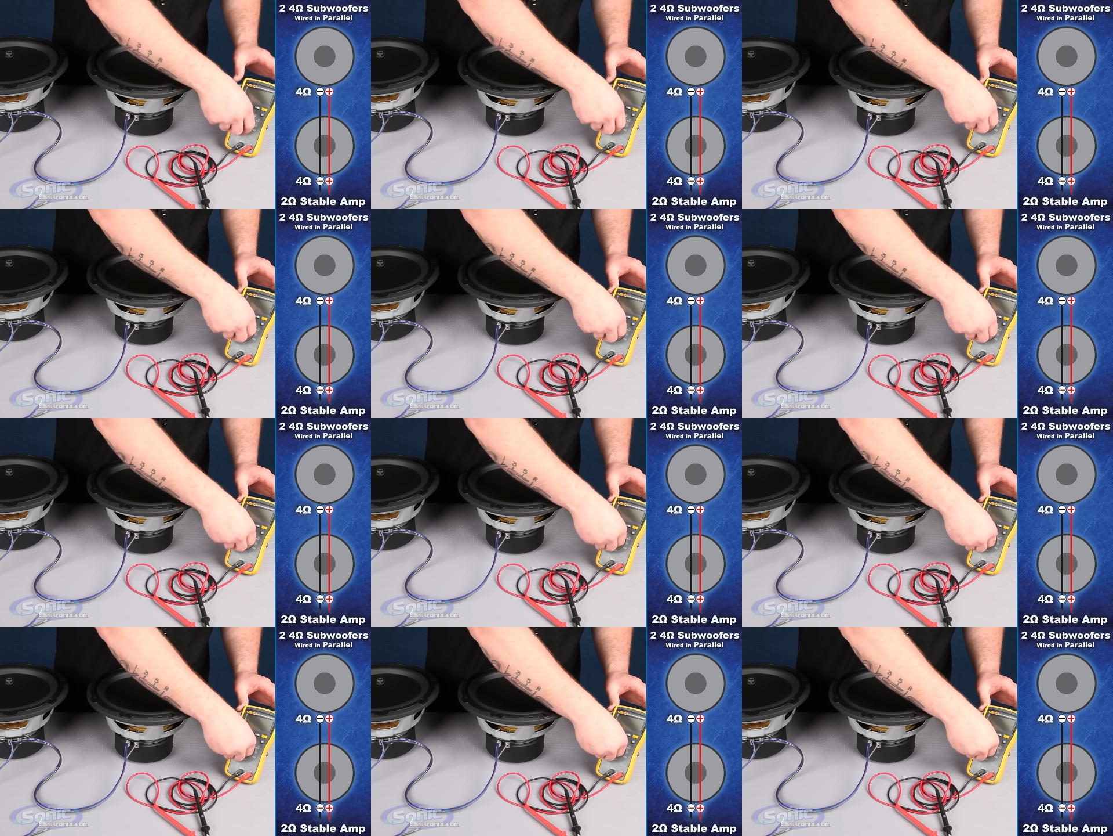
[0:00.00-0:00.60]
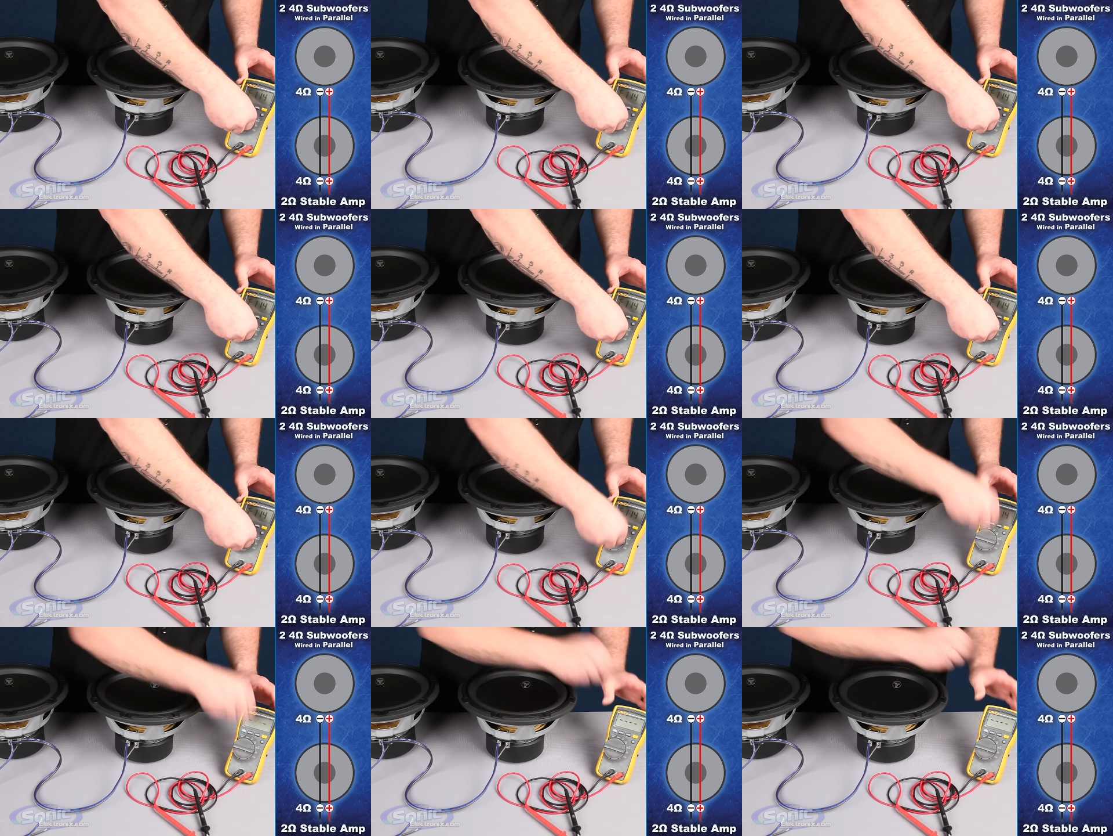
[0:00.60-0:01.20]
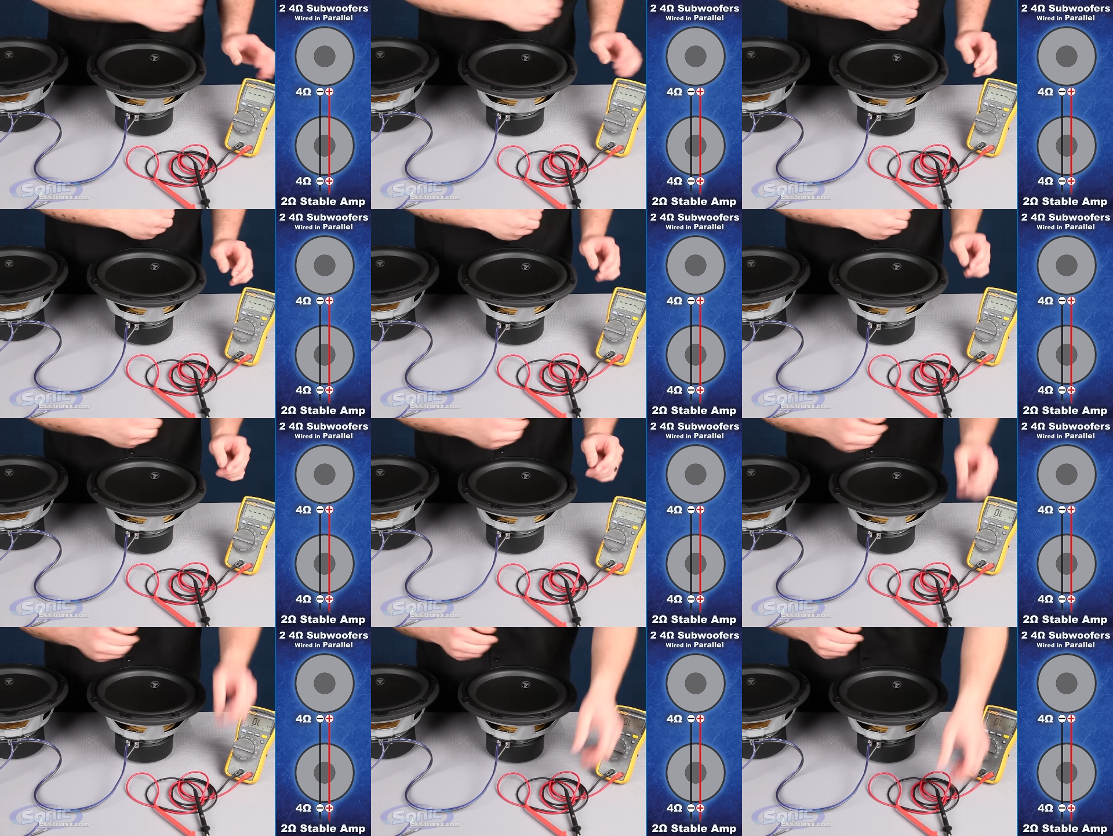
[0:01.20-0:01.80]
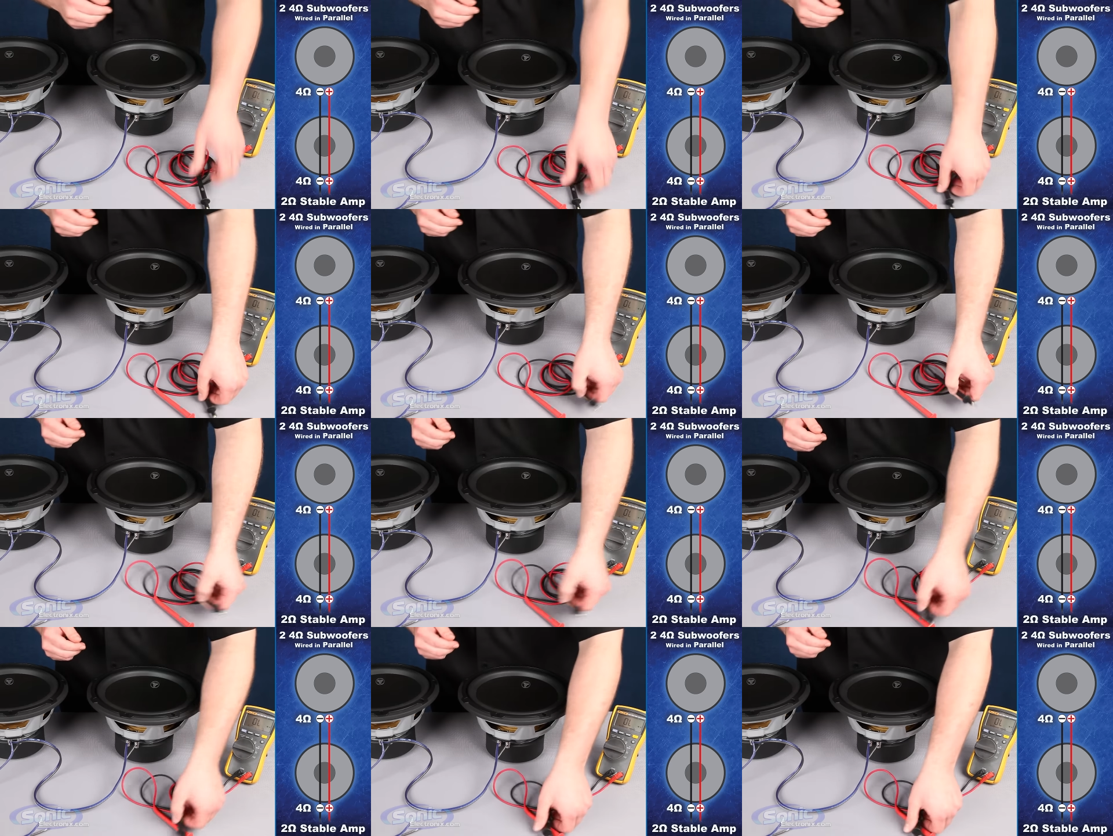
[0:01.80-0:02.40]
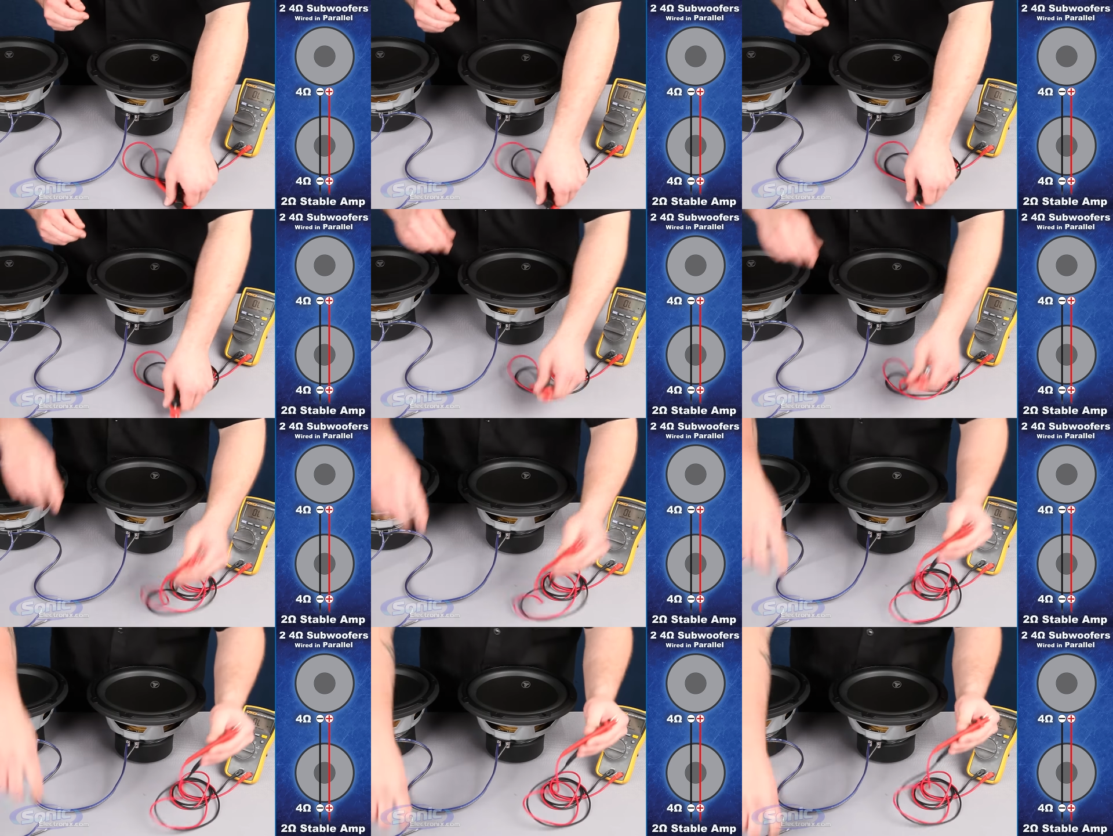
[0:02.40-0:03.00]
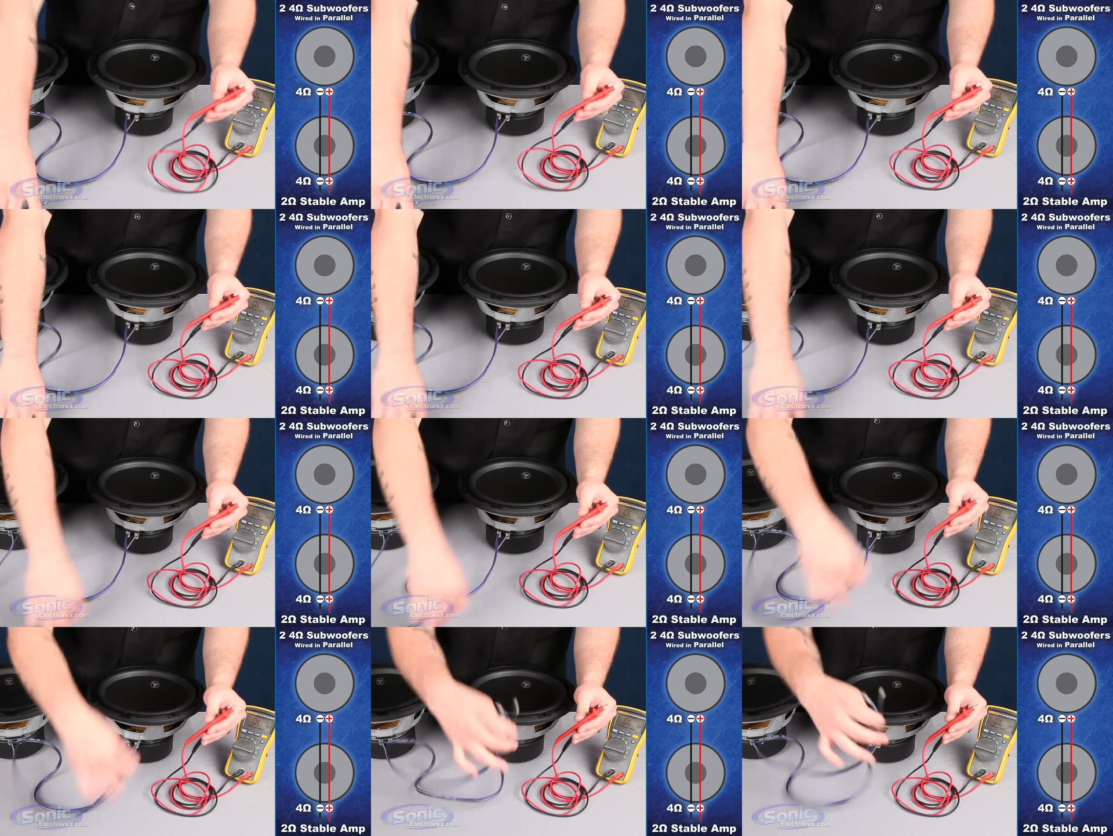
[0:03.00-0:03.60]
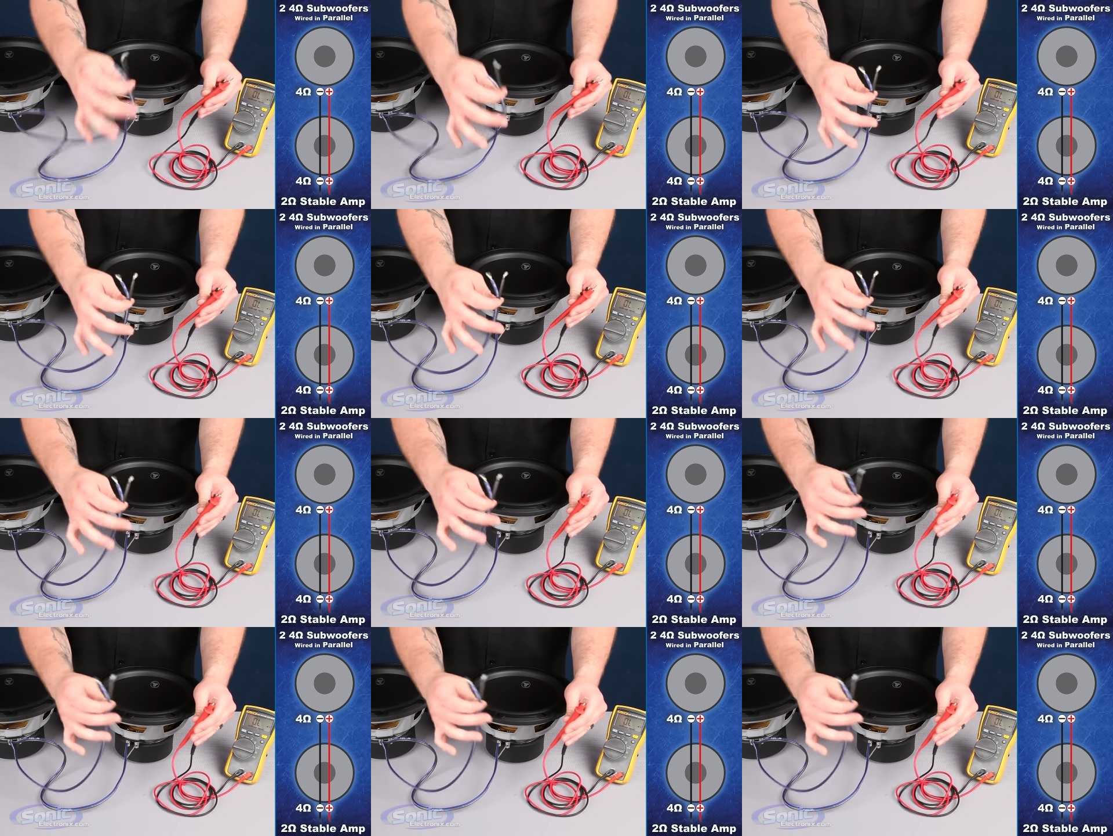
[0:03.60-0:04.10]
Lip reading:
No face is visible, so there are no lips to read.